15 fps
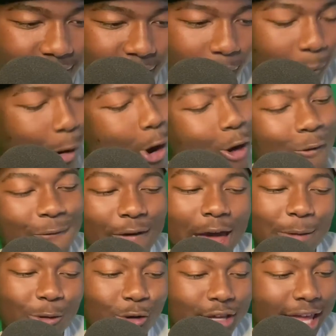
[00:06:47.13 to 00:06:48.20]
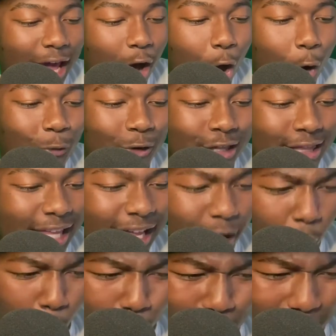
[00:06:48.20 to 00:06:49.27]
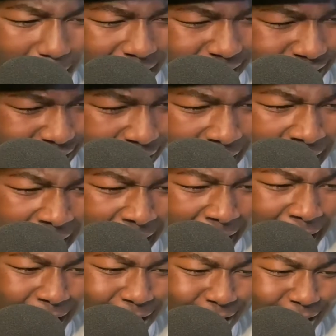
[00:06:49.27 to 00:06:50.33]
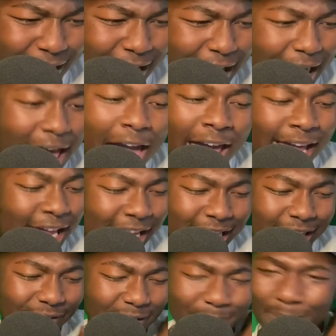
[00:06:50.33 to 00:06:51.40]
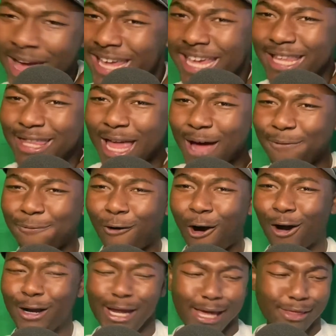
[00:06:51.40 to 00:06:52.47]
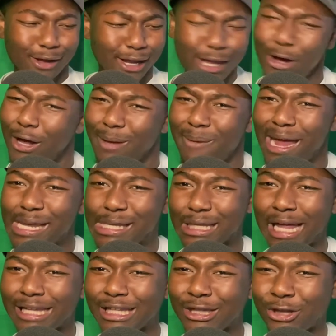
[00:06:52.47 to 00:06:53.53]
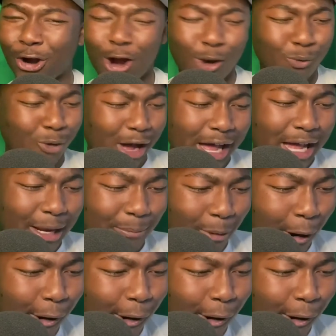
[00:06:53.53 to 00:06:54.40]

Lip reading: Come on, fam. You can't overthink. Oh, my gosh. Hey, he didn't even make it that far, neither. He only made it to, like, the third one, bro.